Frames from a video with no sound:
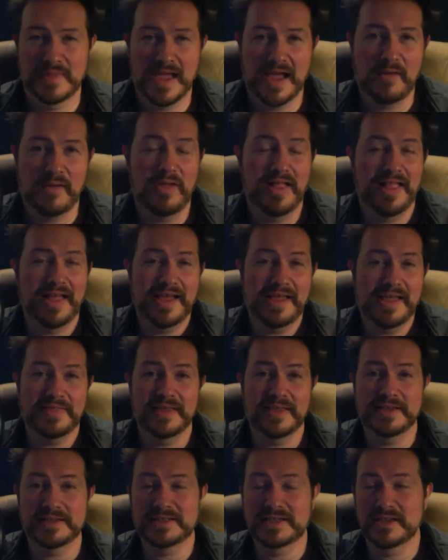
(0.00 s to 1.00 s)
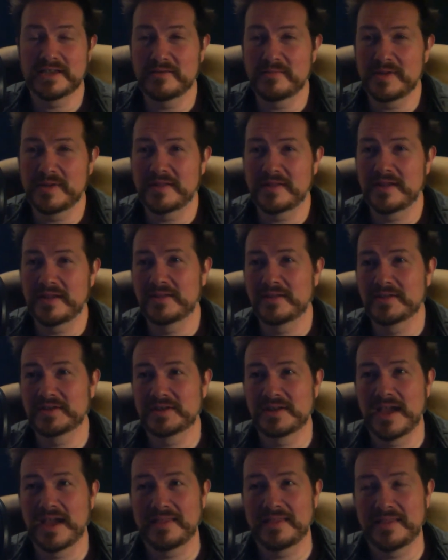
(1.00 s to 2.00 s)
Well, I think it's going to be the
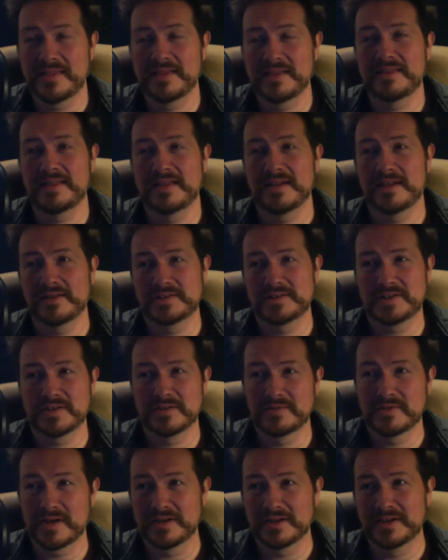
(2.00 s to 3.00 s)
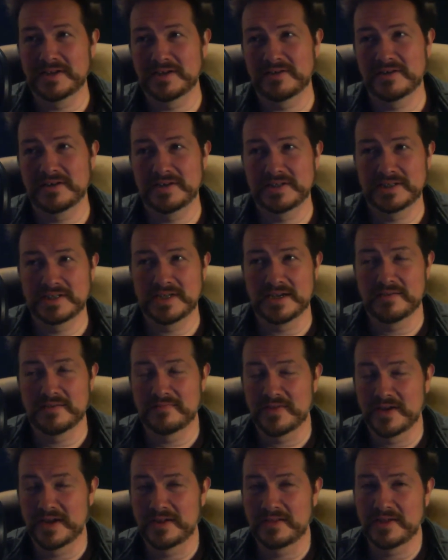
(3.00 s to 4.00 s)
Yellowstone. I think the Yellowstone caldera is going to
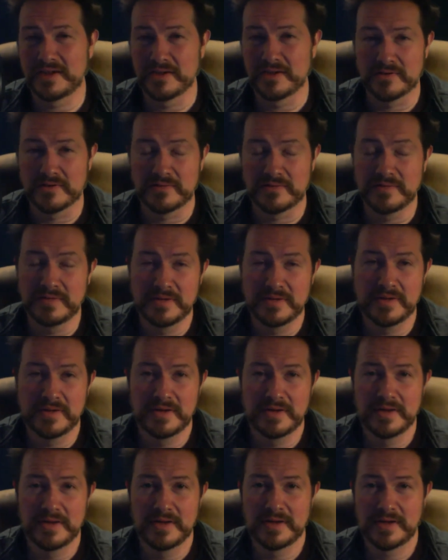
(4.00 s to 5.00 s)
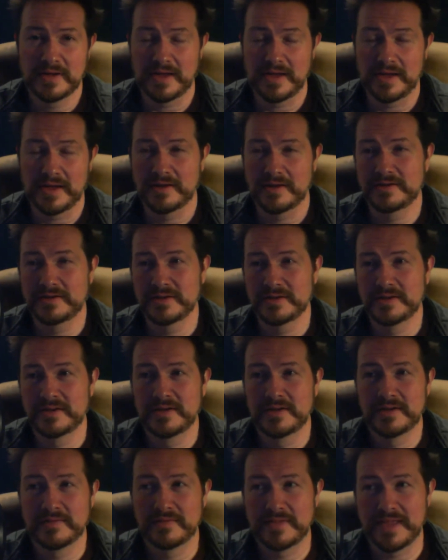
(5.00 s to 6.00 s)
finally go, and
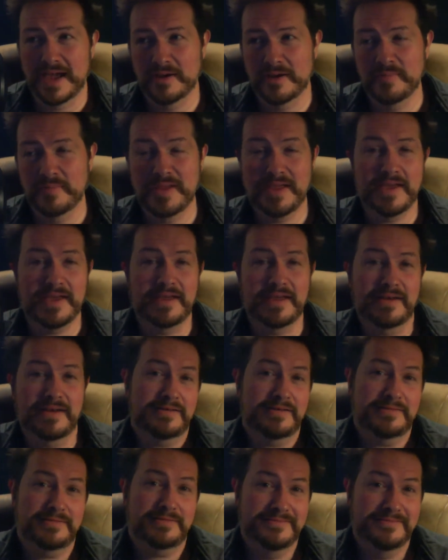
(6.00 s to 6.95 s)
that'll be it.